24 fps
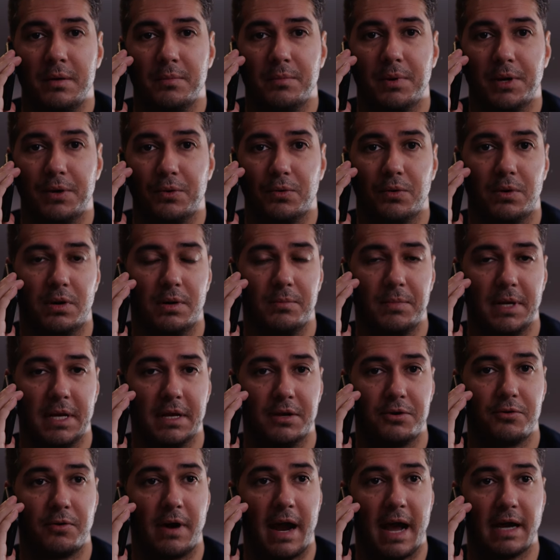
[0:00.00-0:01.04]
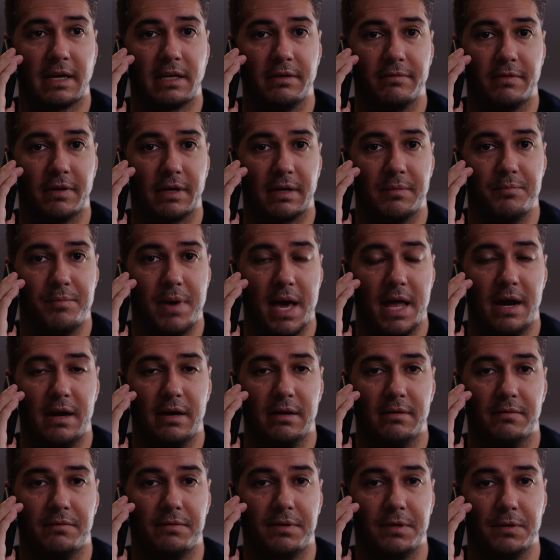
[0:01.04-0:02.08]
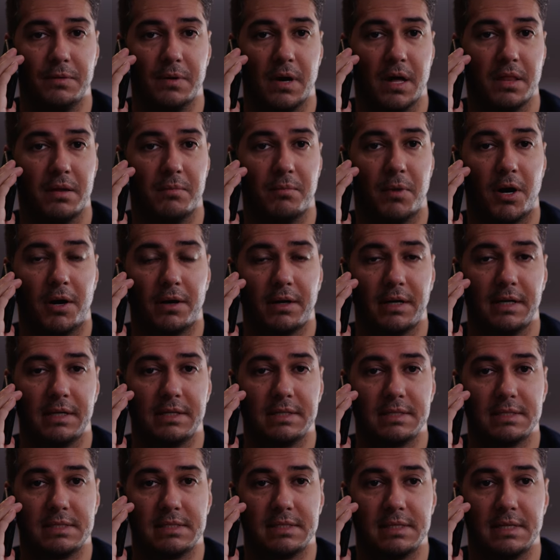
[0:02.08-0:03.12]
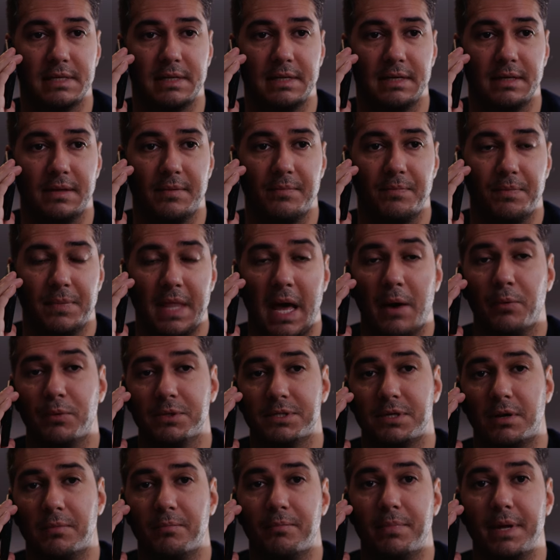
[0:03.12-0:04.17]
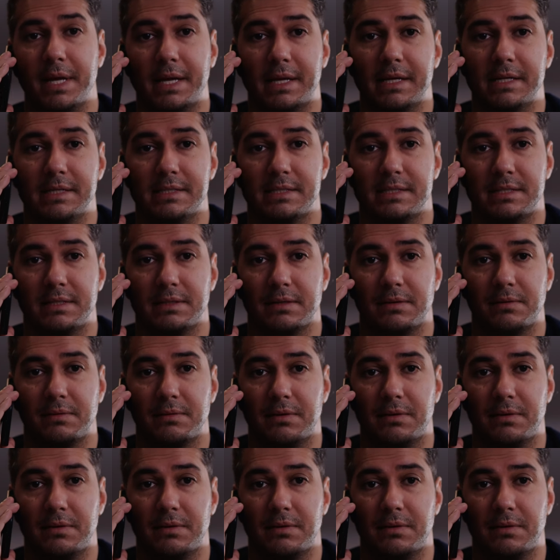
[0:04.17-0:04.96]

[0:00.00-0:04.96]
but in order to be attractive and competitive to other markets, that was our biggest